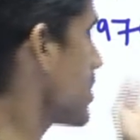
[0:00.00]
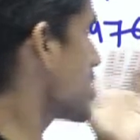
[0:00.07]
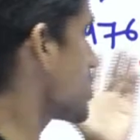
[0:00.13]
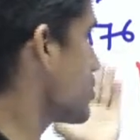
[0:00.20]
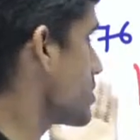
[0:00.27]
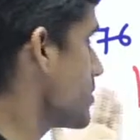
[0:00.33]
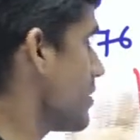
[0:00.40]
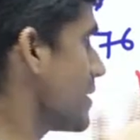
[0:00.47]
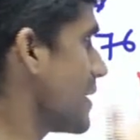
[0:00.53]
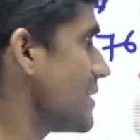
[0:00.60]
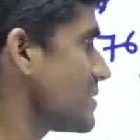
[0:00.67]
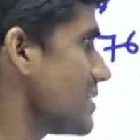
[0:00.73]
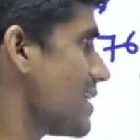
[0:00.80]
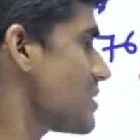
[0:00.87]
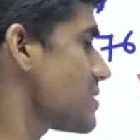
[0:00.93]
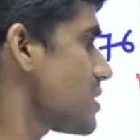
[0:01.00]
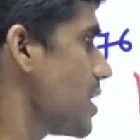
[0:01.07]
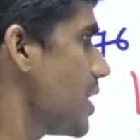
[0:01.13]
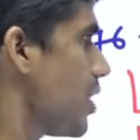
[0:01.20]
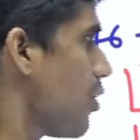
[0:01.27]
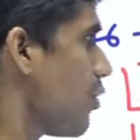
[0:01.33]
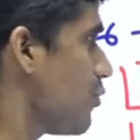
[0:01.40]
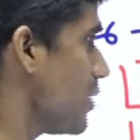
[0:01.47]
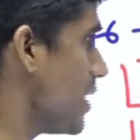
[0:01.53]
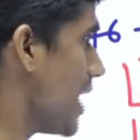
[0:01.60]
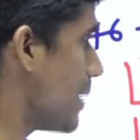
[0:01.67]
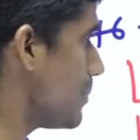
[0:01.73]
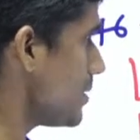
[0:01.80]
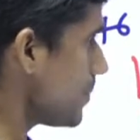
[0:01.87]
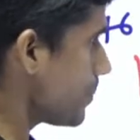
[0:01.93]
Protection of Civil Rights Acts, we
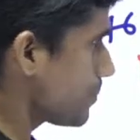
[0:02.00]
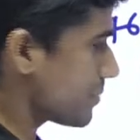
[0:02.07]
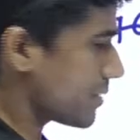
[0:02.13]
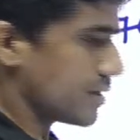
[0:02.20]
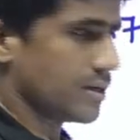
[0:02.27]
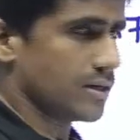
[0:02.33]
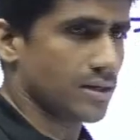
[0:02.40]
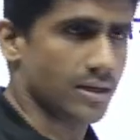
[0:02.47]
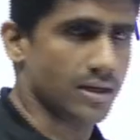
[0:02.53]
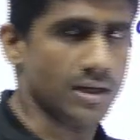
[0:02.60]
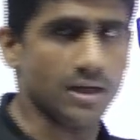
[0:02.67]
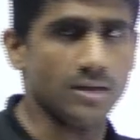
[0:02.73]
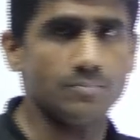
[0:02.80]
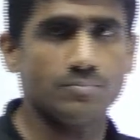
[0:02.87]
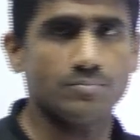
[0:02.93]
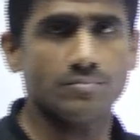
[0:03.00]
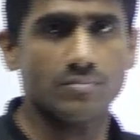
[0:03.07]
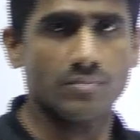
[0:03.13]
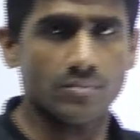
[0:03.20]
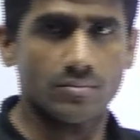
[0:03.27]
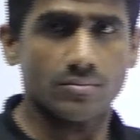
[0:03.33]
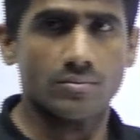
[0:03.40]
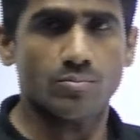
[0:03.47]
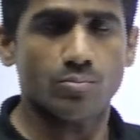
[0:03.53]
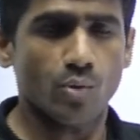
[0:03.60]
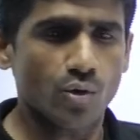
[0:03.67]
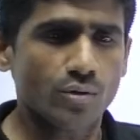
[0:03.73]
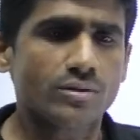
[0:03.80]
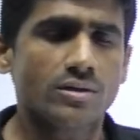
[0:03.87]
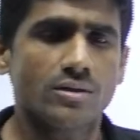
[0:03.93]
have a
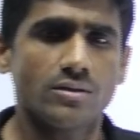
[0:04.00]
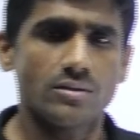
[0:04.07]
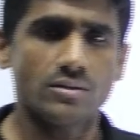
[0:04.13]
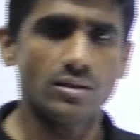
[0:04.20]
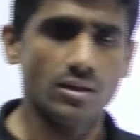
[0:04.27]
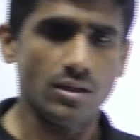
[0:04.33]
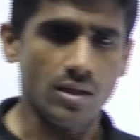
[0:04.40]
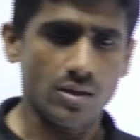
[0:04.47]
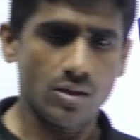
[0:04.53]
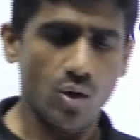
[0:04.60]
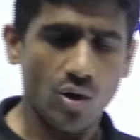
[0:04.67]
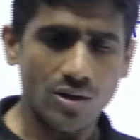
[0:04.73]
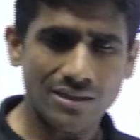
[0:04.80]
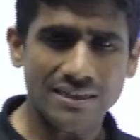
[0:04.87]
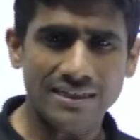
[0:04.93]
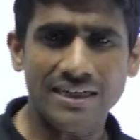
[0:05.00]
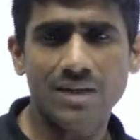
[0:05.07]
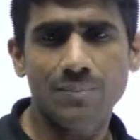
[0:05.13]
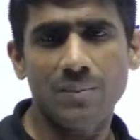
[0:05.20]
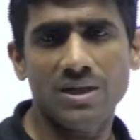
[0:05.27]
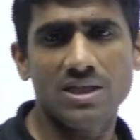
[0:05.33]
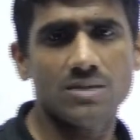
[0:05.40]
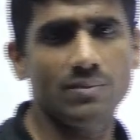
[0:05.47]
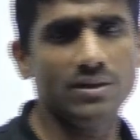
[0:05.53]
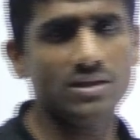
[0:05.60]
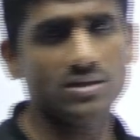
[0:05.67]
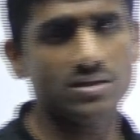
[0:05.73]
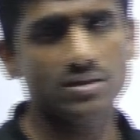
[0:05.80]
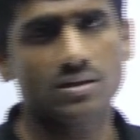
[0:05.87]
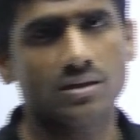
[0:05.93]
more concrete
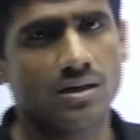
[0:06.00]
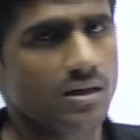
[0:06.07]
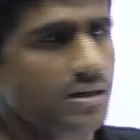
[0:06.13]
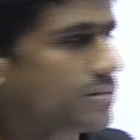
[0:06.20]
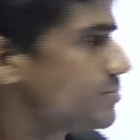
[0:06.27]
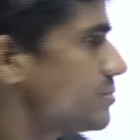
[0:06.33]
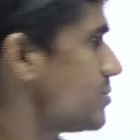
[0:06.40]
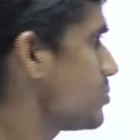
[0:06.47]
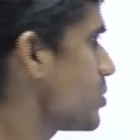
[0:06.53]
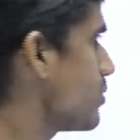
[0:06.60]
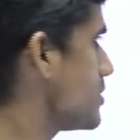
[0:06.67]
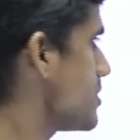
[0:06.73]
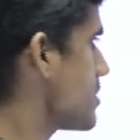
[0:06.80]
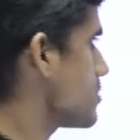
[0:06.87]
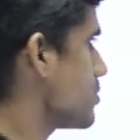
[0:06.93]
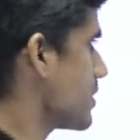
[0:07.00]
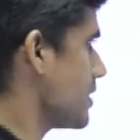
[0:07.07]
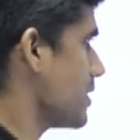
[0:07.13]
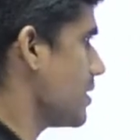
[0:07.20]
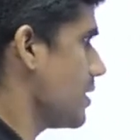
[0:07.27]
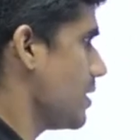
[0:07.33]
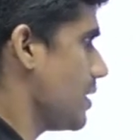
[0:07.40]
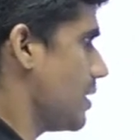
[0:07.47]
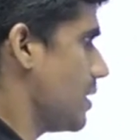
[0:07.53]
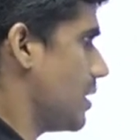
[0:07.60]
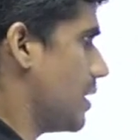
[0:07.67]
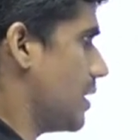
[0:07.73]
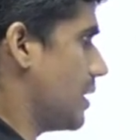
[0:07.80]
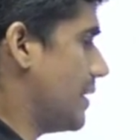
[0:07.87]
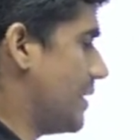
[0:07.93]
punishments provisions. Okay,
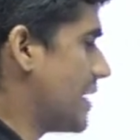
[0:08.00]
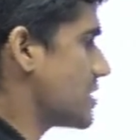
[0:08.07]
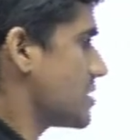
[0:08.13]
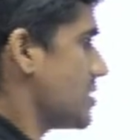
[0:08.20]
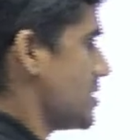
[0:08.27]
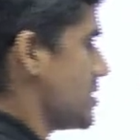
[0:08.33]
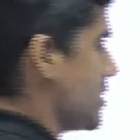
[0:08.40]
next